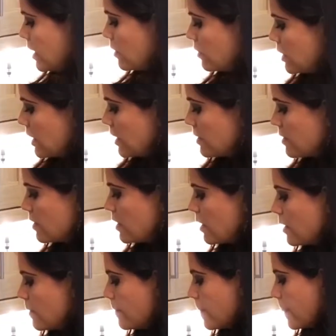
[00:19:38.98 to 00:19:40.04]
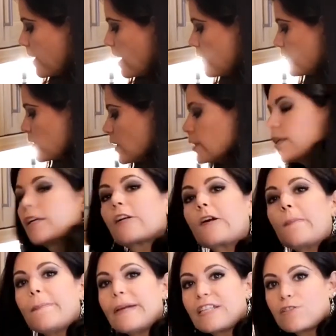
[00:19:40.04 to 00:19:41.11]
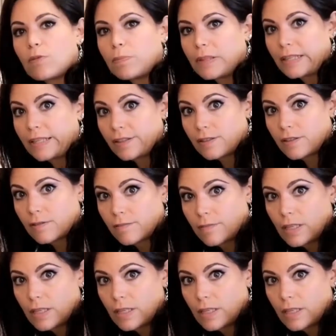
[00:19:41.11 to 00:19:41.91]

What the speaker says: now guys, I've got here a basil plant.